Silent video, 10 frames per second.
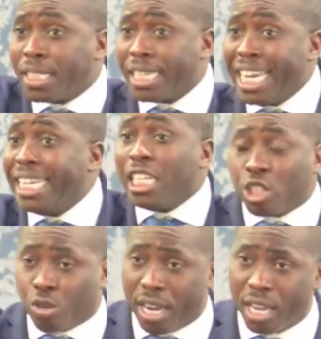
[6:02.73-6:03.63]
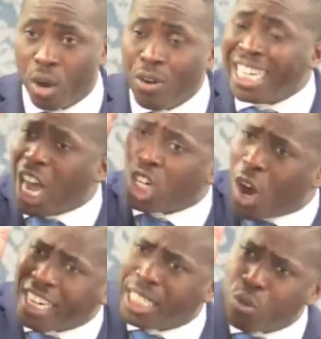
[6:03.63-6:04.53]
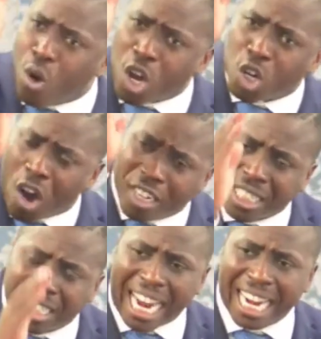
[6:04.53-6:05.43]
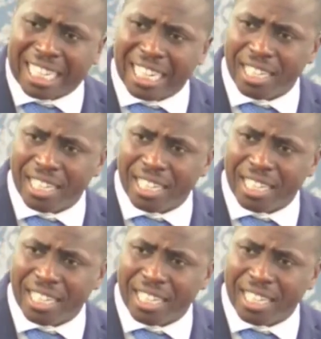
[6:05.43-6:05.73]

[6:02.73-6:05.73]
in Israel without calling the word God directly.